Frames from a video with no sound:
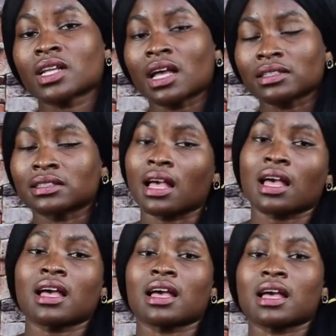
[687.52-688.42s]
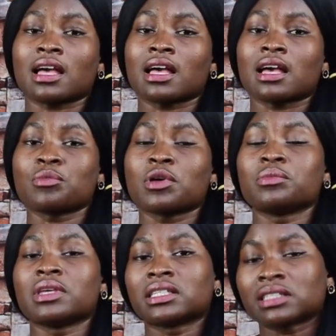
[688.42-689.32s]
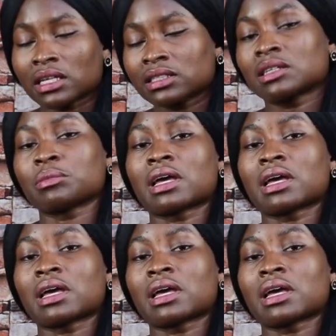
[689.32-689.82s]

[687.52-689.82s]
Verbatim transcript: kasa baby attaching